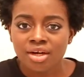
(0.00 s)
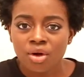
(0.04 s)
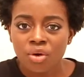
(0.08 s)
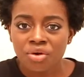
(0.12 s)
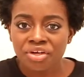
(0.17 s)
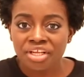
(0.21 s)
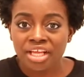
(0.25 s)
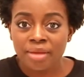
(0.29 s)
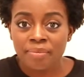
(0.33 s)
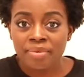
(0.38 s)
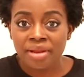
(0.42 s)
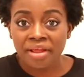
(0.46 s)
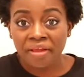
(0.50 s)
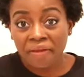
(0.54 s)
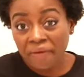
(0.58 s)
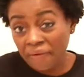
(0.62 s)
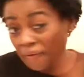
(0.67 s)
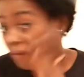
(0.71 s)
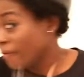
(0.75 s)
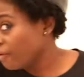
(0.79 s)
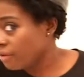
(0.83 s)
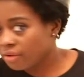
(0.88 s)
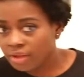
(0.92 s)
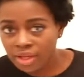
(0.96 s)
Or they can be
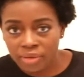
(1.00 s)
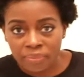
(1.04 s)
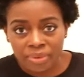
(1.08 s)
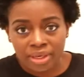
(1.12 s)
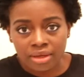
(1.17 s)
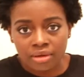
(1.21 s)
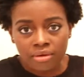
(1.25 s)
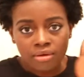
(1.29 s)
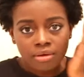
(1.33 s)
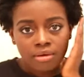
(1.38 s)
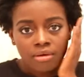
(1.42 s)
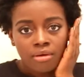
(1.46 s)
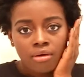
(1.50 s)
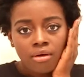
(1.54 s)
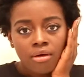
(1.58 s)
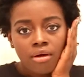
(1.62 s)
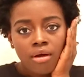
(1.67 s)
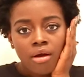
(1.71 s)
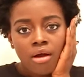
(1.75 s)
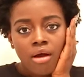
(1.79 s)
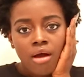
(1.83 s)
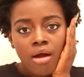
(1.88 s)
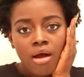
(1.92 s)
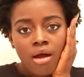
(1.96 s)
like, and be like,
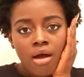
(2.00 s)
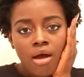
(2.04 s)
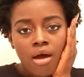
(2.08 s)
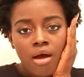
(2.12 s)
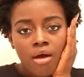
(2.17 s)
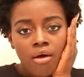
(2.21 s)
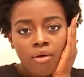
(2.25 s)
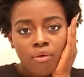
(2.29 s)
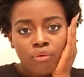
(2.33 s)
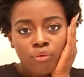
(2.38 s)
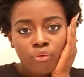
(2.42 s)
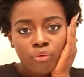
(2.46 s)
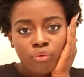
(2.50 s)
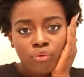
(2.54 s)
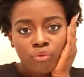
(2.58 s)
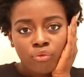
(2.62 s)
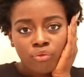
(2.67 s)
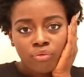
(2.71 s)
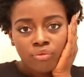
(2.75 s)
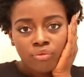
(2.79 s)
oh.